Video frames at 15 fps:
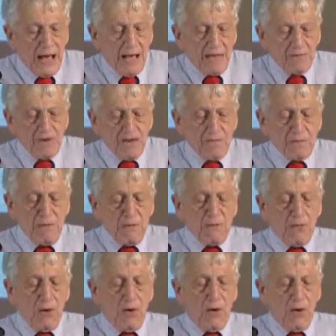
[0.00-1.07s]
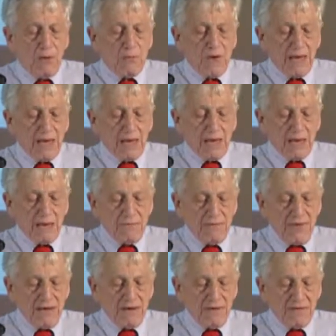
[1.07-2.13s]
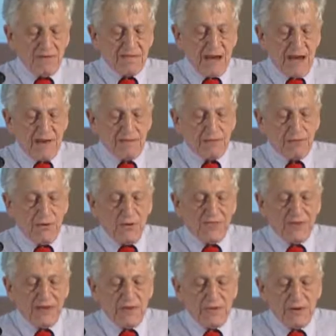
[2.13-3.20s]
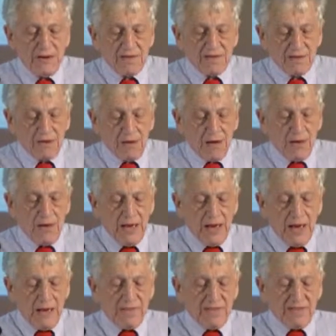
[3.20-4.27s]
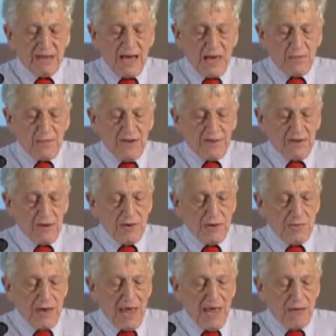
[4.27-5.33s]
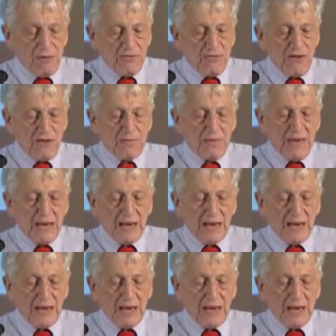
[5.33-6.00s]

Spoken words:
Just before we convened in the task force 10 years ago, at the time when Tony Blair was just being